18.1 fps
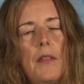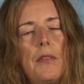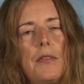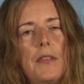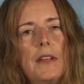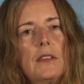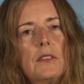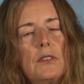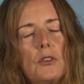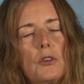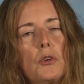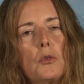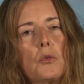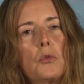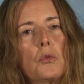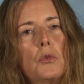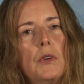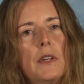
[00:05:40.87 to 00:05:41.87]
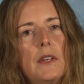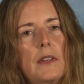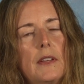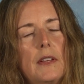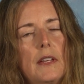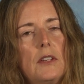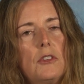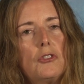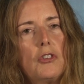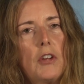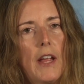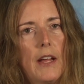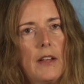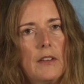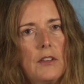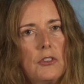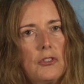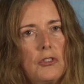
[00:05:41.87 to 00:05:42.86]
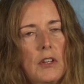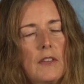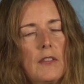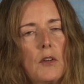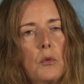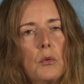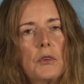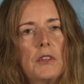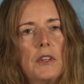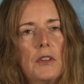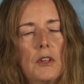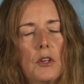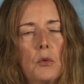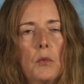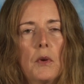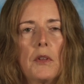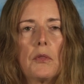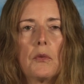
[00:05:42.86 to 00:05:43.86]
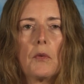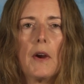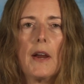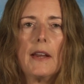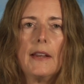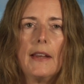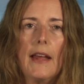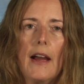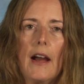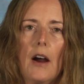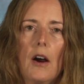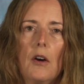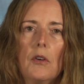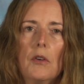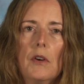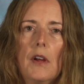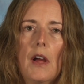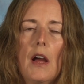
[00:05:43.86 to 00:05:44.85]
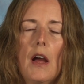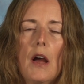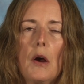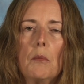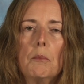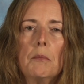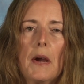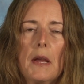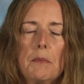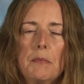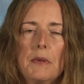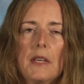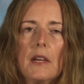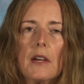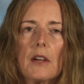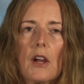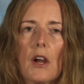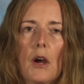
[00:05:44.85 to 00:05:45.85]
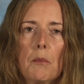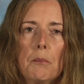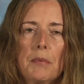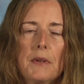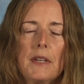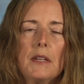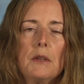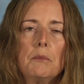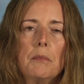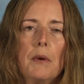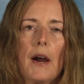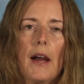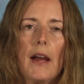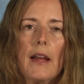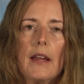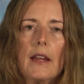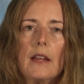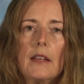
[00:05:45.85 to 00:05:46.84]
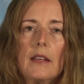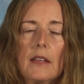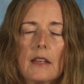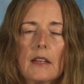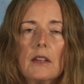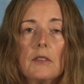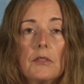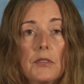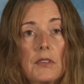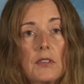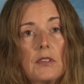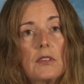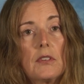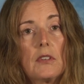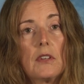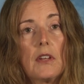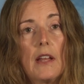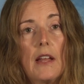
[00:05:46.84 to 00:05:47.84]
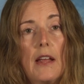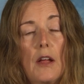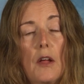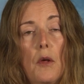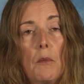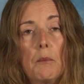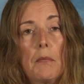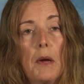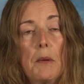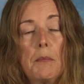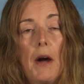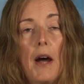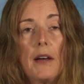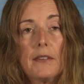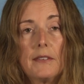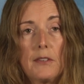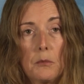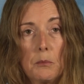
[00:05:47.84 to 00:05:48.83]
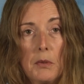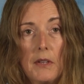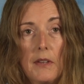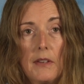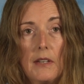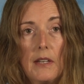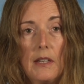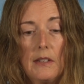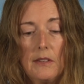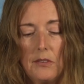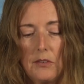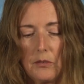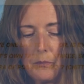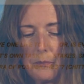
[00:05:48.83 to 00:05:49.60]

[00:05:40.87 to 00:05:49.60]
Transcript: Things that are really challenging that we're dealing with right now might be accompanied by gifts, by possibilities.